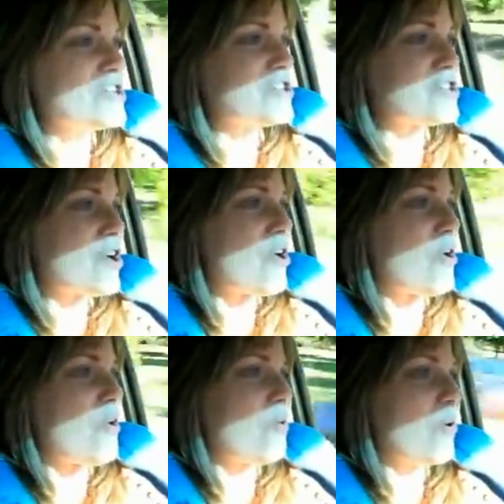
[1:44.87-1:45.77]

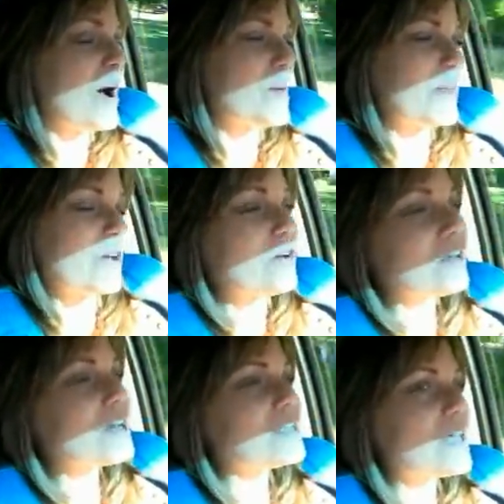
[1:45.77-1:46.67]
So I'm like,
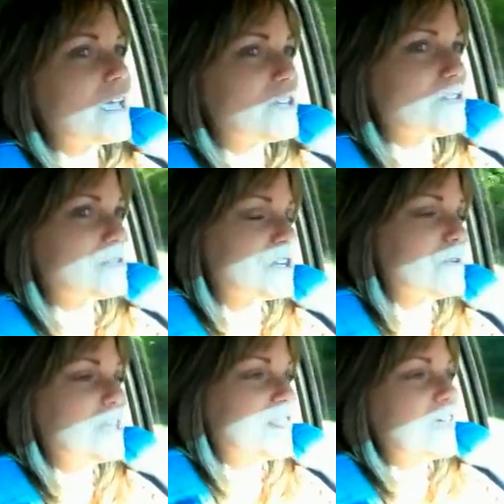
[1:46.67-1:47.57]
hold on a second, don't do
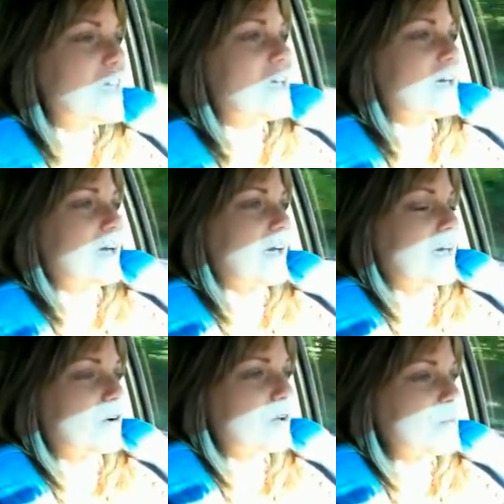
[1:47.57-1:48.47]
anything.
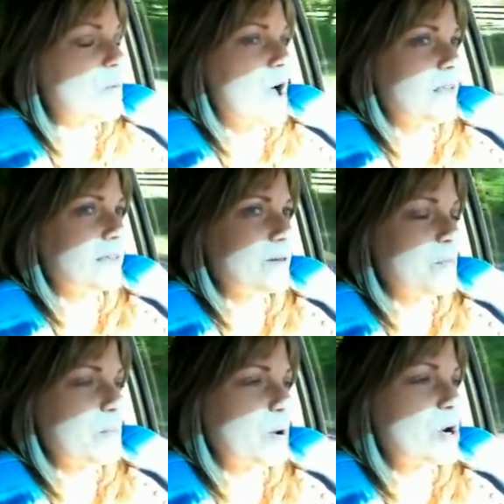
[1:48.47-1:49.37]
I don't have my wallet in
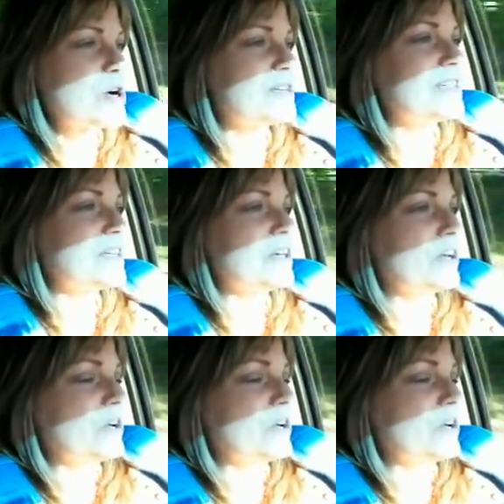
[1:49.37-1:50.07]
my purse.